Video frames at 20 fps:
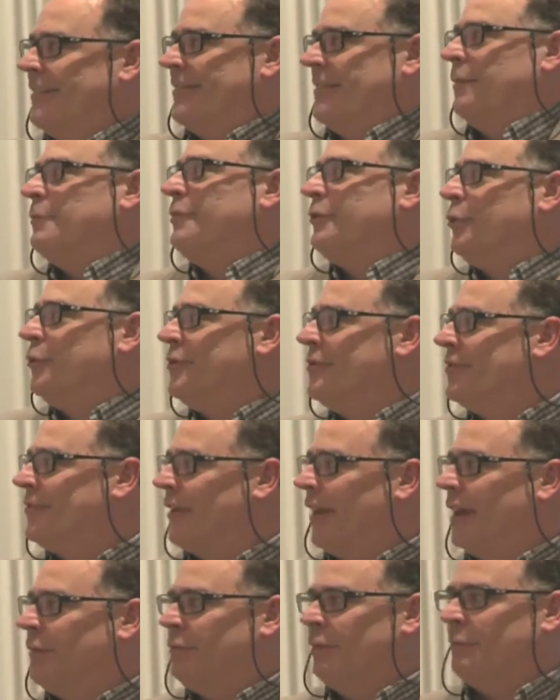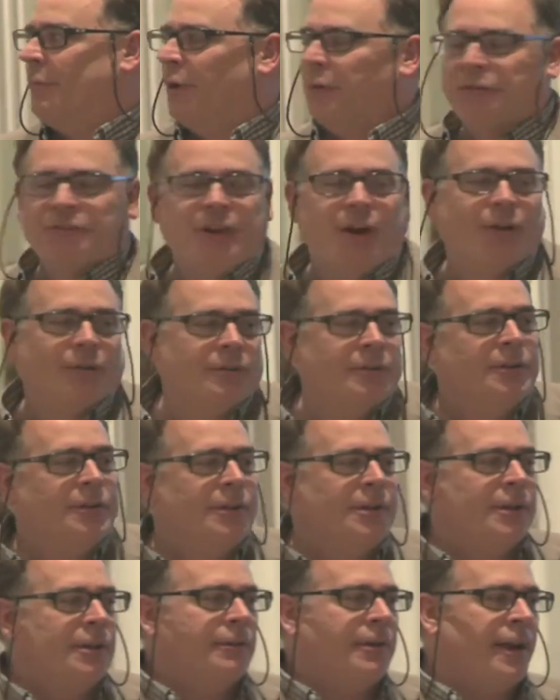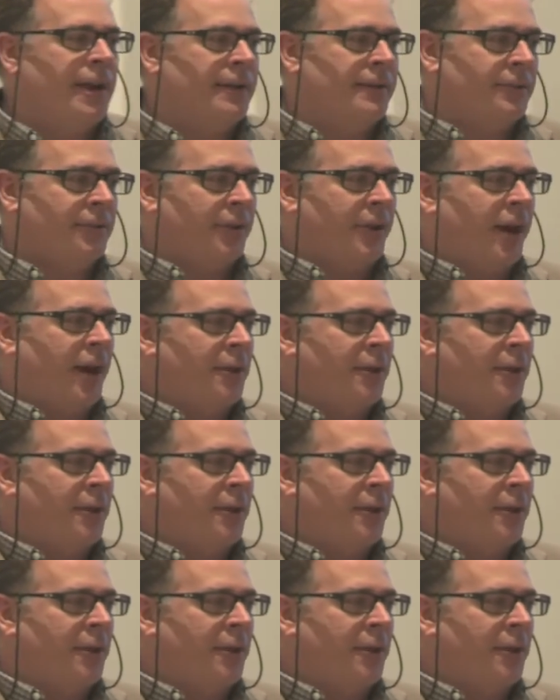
some students take but most don't. Right? So how